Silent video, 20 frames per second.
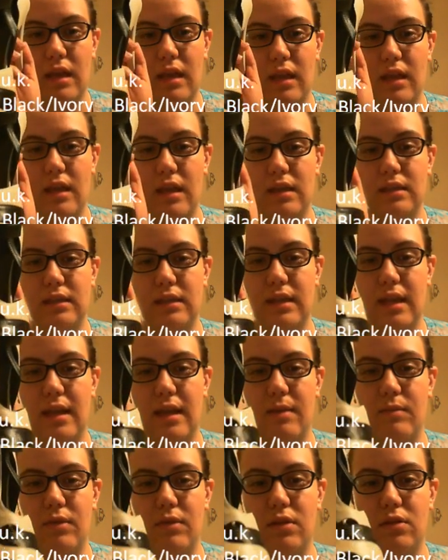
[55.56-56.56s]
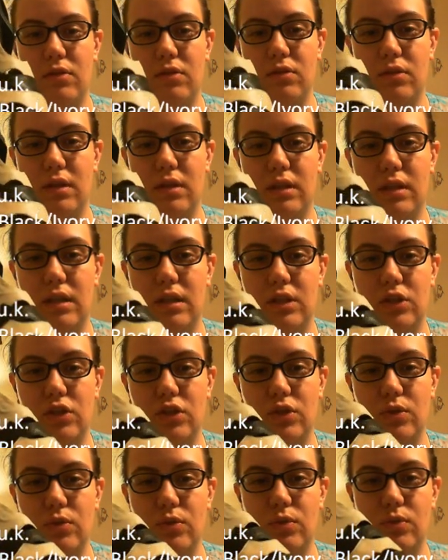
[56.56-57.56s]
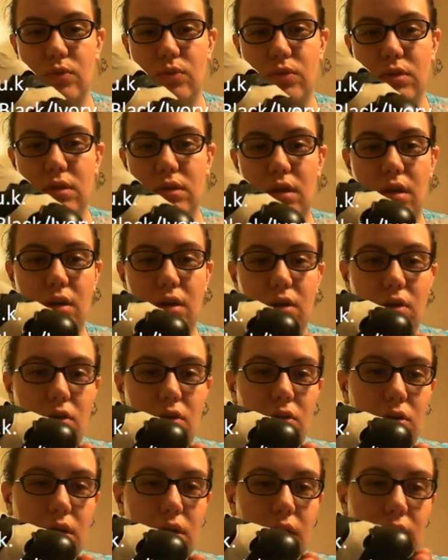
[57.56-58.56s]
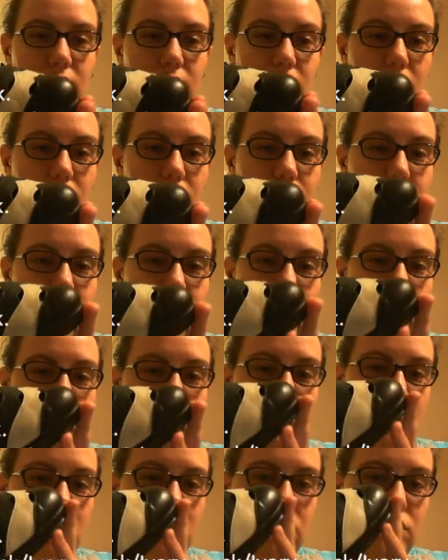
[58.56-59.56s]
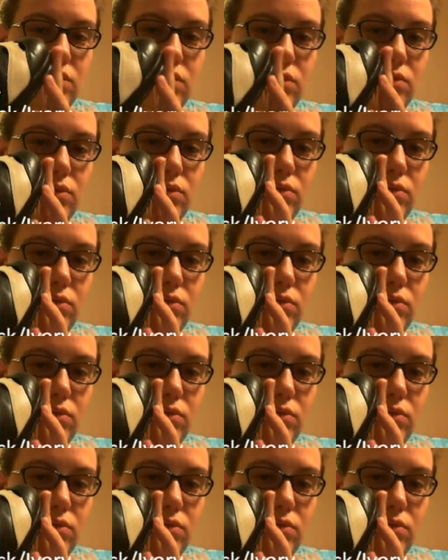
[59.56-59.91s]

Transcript: Yes, camera, look at the shoes. Look at the pretty shoes.